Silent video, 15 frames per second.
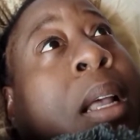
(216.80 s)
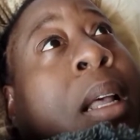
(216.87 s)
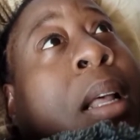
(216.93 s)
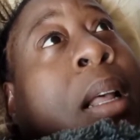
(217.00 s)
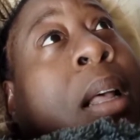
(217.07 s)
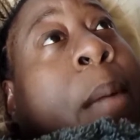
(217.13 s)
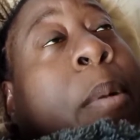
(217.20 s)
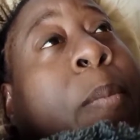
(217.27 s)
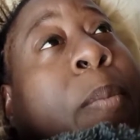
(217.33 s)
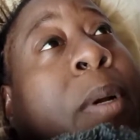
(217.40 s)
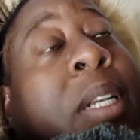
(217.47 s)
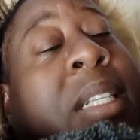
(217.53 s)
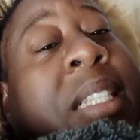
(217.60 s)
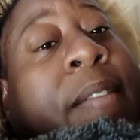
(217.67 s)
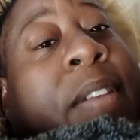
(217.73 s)
to put the
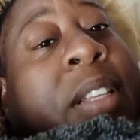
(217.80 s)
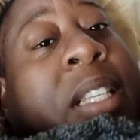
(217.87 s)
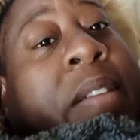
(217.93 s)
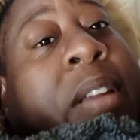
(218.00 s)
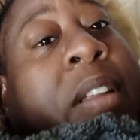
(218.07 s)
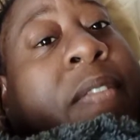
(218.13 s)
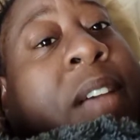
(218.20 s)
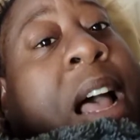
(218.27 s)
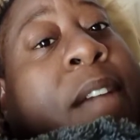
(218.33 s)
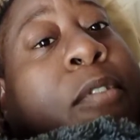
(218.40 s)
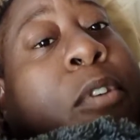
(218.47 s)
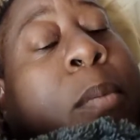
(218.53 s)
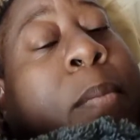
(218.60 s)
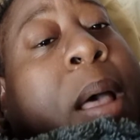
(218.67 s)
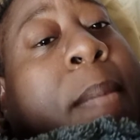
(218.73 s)
$775
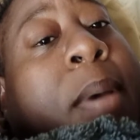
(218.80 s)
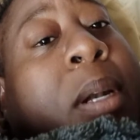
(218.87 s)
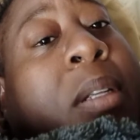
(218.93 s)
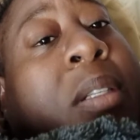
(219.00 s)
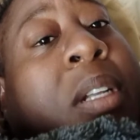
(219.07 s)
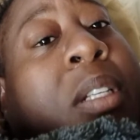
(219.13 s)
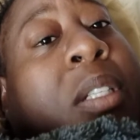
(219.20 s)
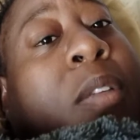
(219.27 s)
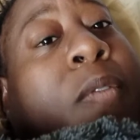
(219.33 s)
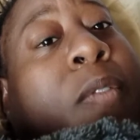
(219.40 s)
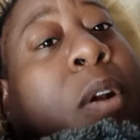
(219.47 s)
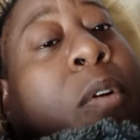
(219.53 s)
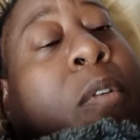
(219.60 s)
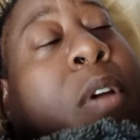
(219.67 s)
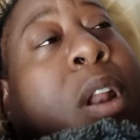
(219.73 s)
on Palmetto Citizen
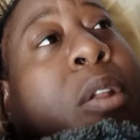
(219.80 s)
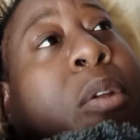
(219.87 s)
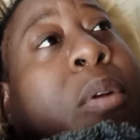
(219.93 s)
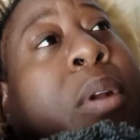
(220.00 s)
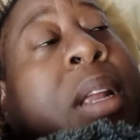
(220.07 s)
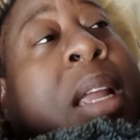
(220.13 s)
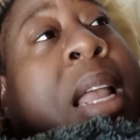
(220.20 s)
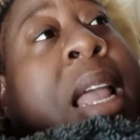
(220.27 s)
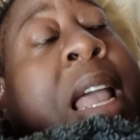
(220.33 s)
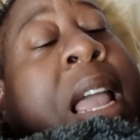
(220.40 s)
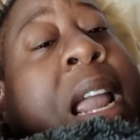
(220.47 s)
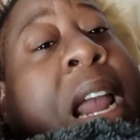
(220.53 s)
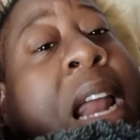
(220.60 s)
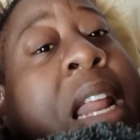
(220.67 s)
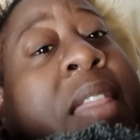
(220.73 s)
Federal Credit Union.
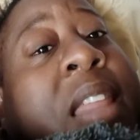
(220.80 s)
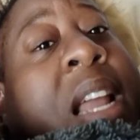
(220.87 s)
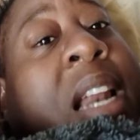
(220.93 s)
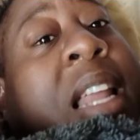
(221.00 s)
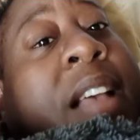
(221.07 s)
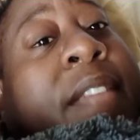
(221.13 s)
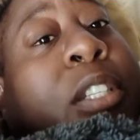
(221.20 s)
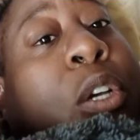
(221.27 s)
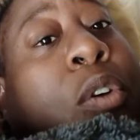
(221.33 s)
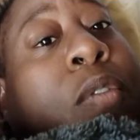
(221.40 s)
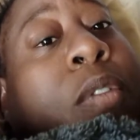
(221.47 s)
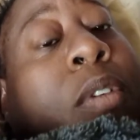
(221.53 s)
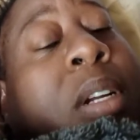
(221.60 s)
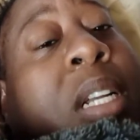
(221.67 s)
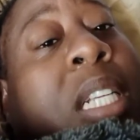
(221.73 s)
Anything left
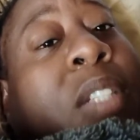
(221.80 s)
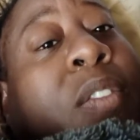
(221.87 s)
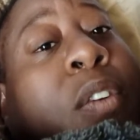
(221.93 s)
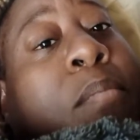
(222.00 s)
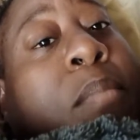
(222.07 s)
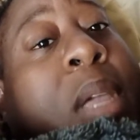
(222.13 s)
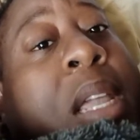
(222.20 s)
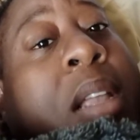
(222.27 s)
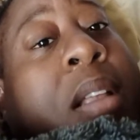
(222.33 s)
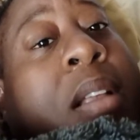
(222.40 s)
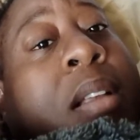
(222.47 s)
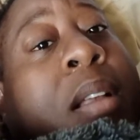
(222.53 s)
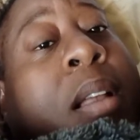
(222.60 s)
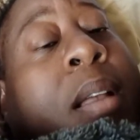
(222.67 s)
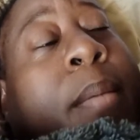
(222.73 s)
over is for me.
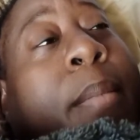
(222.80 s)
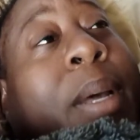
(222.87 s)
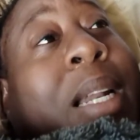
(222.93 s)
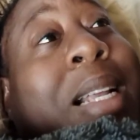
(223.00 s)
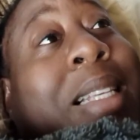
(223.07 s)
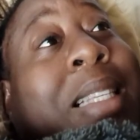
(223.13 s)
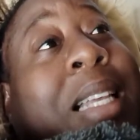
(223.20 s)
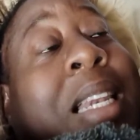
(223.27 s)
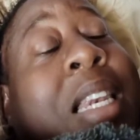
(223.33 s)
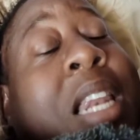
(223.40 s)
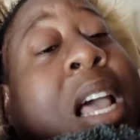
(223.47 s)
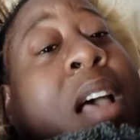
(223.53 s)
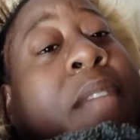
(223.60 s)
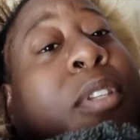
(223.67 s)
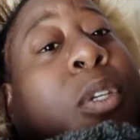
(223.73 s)
But it's
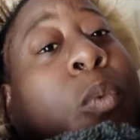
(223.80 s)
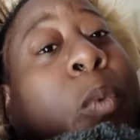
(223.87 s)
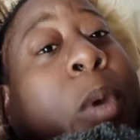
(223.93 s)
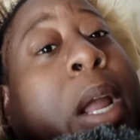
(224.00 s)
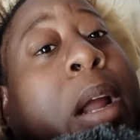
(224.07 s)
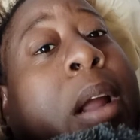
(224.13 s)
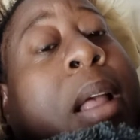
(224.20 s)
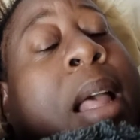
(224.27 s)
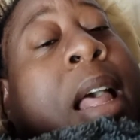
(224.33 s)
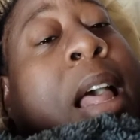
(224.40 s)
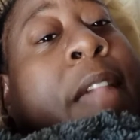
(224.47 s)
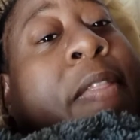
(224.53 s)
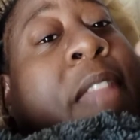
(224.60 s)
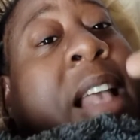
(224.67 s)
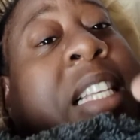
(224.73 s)
enough to where
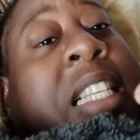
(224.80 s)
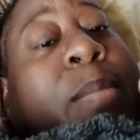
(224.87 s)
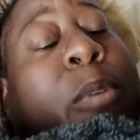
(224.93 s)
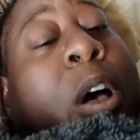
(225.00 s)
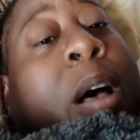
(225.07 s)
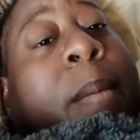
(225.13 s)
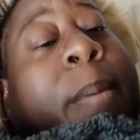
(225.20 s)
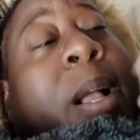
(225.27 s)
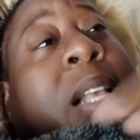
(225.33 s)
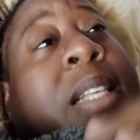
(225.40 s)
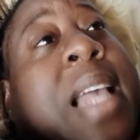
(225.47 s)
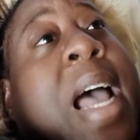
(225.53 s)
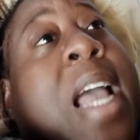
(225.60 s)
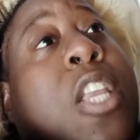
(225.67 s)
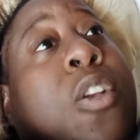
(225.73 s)
that small, because
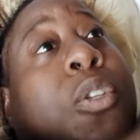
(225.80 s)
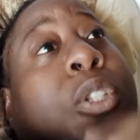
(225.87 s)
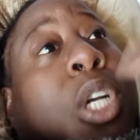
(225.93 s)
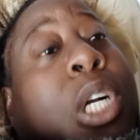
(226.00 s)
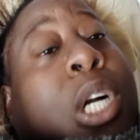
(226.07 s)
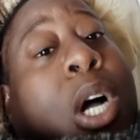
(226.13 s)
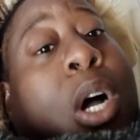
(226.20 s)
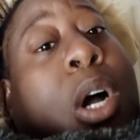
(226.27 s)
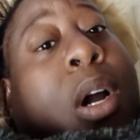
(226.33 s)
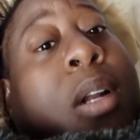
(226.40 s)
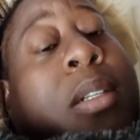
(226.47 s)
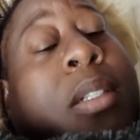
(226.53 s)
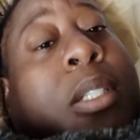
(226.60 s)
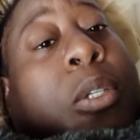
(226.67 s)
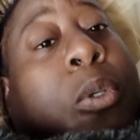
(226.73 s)
I use a card
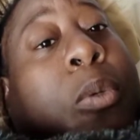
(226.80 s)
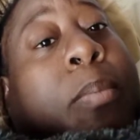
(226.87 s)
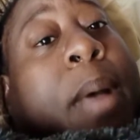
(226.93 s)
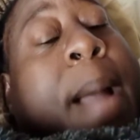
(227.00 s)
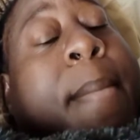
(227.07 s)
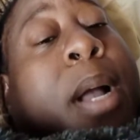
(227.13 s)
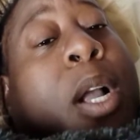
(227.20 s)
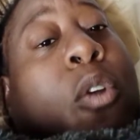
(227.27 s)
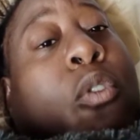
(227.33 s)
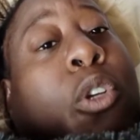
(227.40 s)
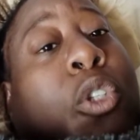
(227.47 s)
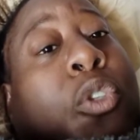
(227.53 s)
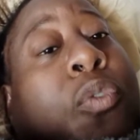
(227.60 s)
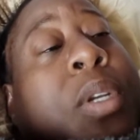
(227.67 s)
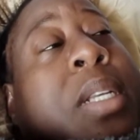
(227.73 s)
to buy my
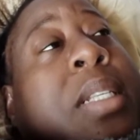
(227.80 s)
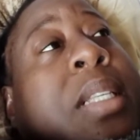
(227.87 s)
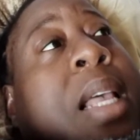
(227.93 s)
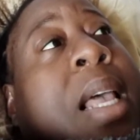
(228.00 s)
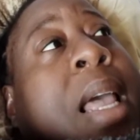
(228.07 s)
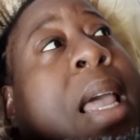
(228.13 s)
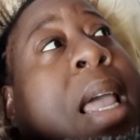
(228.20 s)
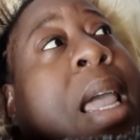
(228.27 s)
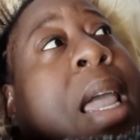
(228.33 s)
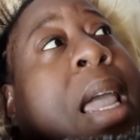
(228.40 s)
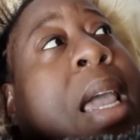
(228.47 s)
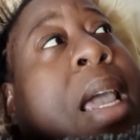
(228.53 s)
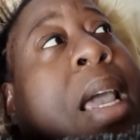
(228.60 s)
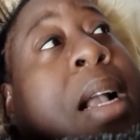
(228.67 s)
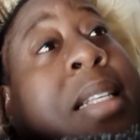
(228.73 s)
groceries,
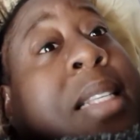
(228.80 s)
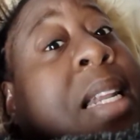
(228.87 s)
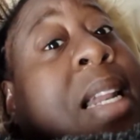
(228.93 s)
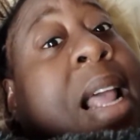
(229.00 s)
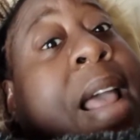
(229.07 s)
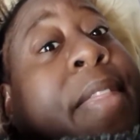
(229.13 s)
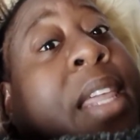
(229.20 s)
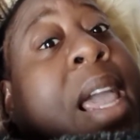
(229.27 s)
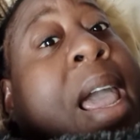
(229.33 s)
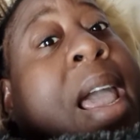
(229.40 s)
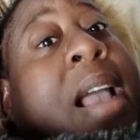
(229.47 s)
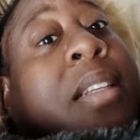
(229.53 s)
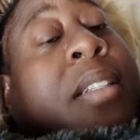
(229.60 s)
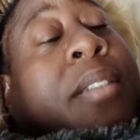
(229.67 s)
and because I didn't have the cash